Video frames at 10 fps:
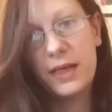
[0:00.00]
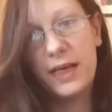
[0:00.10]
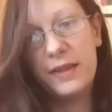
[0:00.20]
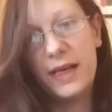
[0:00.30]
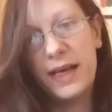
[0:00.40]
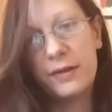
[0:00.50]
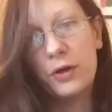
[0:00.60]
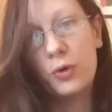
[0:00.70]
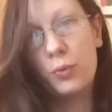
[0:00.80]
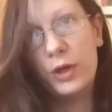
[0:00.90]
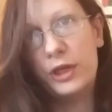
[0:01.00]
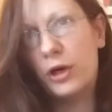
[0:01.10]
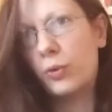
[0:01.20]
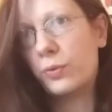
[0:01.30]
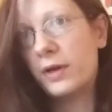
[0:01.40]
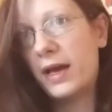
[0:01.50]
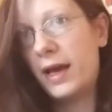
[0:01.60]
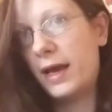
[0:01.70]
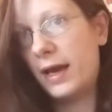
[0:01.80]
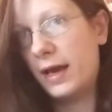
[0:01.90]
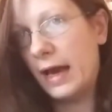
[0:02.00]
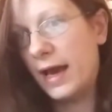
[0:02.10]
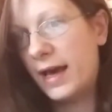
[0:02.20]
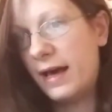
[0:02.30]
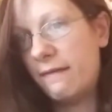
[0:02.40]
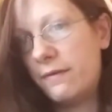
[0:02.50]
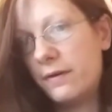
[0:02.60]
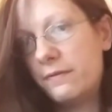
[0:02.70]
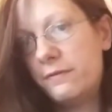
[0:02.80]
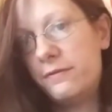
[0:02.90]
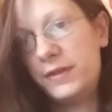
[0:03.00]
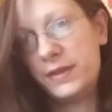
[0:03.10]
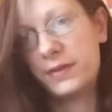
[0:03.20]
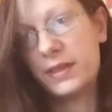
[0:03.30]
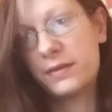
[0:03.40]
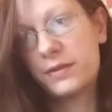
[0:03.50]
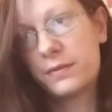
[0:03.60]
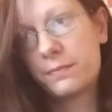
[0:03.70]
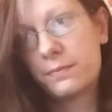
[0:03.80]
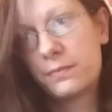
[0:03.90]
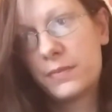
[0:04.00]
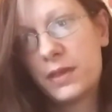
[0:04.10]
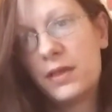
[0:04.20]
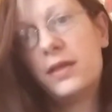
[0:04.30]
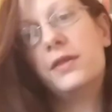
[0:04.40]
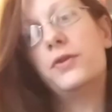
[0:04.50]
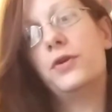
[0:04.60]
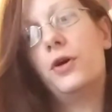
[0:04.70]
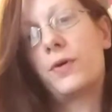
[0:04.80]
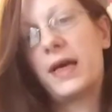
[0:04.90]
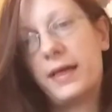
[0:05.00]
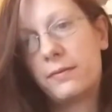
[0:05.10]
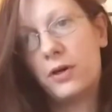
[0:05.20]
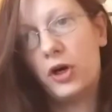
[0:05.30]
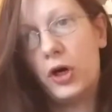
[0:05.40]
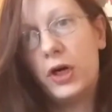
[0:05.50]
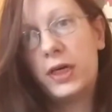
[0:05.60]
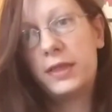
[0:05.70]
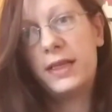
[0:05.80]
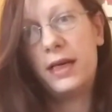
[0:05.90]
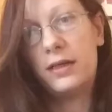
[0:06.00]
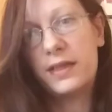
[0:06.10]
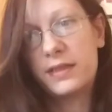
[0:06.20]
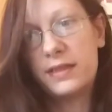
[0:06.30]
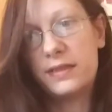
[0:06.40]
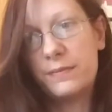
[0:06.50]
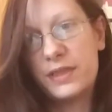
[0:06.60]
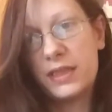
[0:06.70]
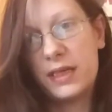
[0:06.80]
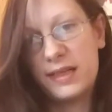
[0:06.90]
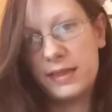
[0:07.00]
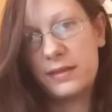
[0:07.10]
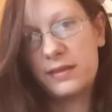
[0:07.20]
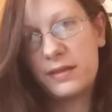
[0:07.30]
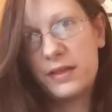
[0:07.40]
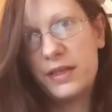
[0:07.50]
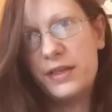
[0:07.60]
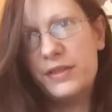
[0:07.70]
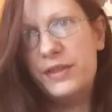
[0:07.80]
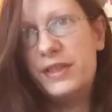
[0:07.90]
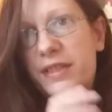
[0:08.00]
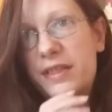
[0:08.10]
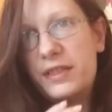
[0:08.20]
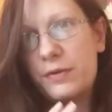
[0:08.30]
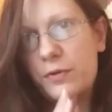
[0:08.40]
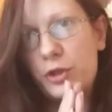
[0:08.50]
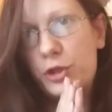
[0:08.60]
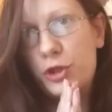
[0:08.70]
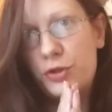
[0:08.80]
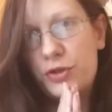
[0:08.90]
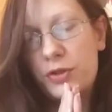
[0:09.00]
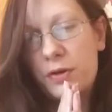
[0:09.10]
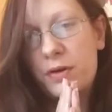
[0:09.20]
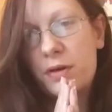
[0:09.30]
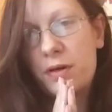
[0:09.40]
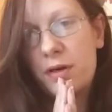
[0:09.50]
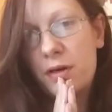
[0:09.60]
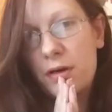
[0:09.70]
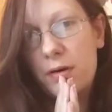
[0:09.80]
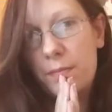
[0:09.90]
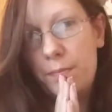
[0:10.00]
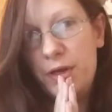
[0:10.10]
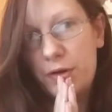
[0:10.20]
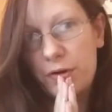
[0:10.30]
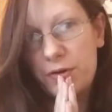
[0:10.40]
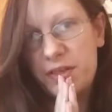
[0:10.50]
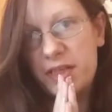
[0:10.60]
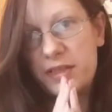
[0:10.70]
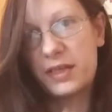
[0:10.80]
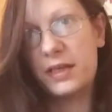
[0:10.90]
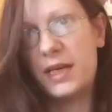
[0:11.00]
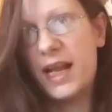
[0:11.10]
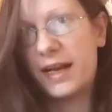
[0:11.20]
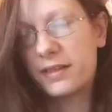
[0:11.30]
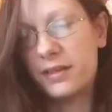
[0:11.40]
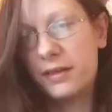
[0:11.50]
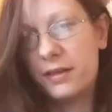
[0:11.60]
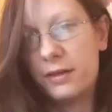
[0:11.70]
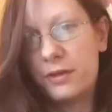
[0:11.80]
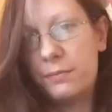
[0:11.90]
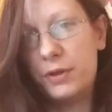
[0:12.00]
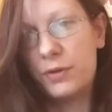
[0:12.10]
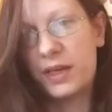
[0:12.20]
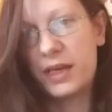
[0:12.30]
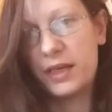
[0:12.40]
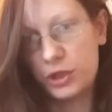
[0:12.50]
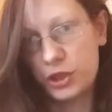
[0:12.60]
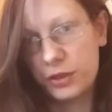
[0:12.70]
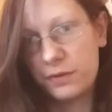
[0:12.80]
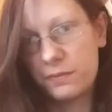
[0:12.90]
and that we don't have feelings. Okay, on the autism side, this is just mere disconnect in communication.